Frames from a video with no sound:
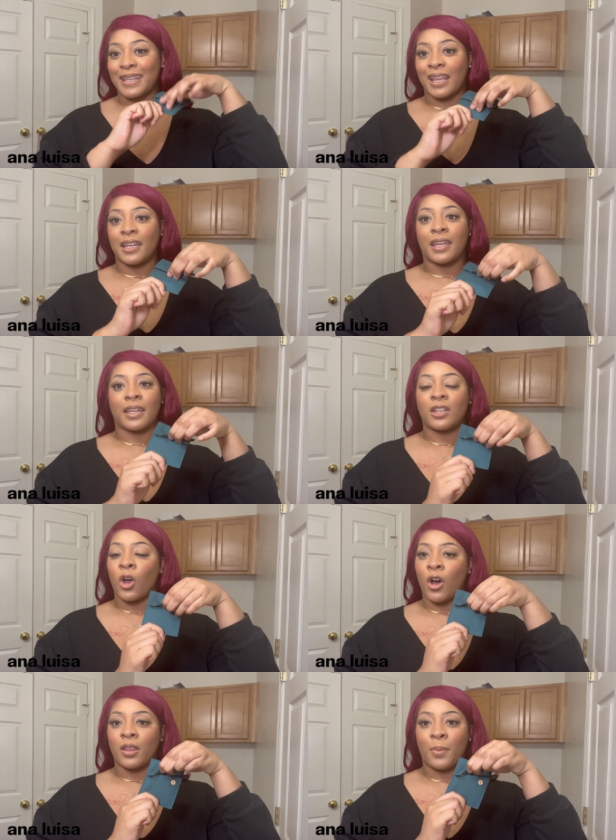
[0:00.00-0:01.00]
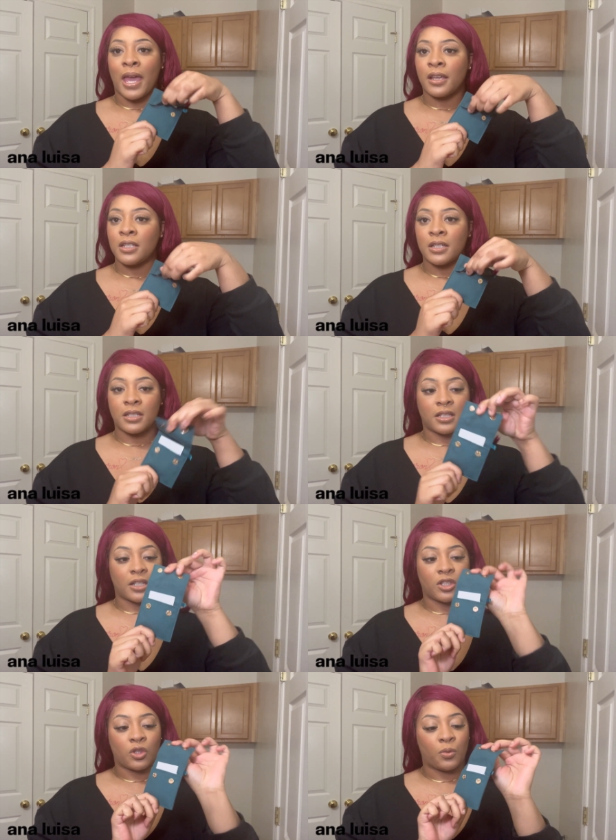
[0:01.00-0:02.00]
Look, y'all, the packaging is
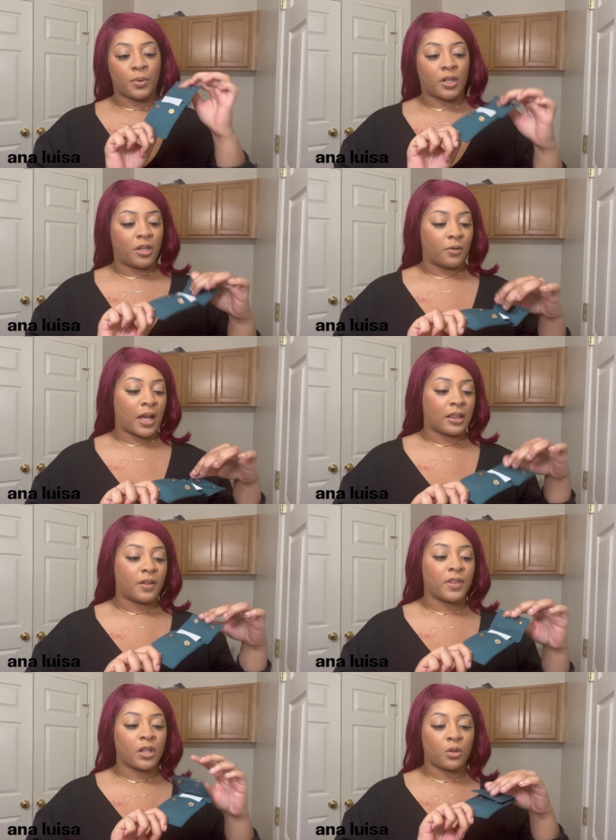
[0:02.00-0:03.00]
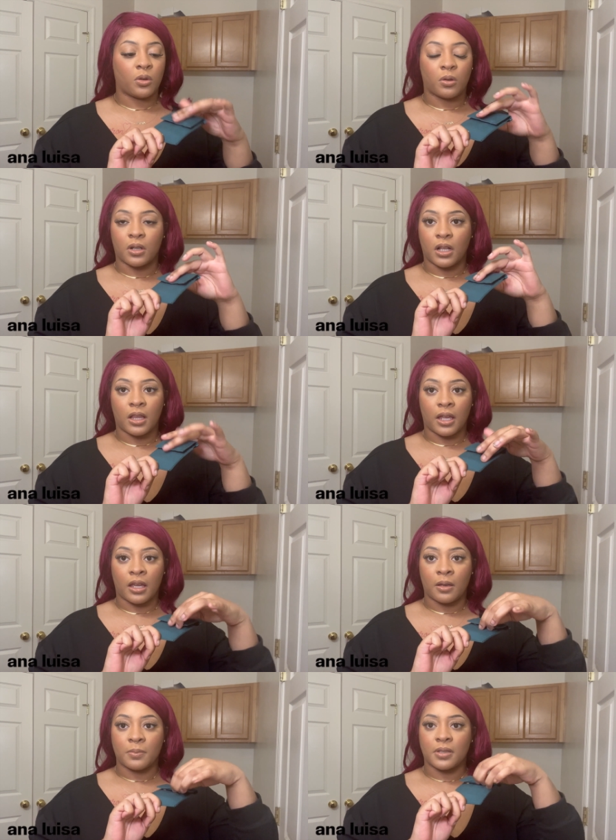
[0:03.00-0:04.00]
just super cute. I love the little
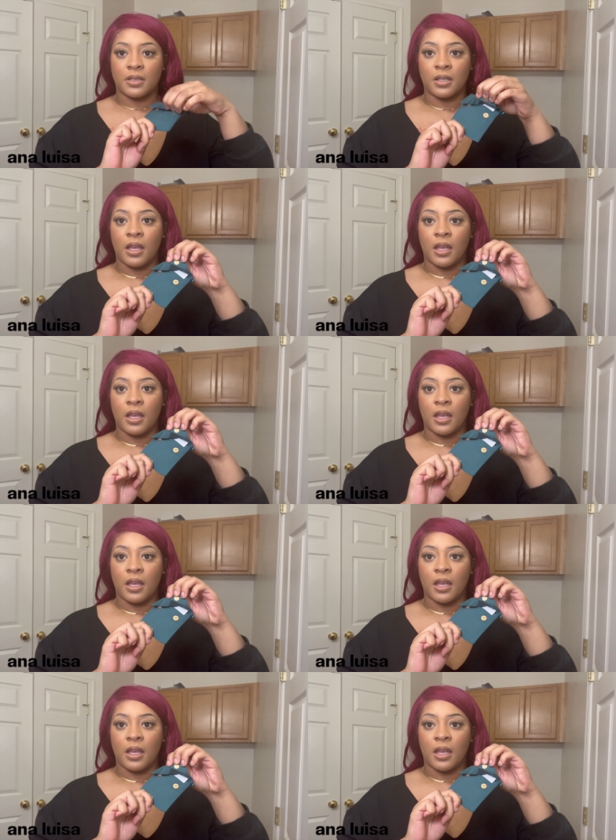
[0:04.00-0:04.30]
clamps.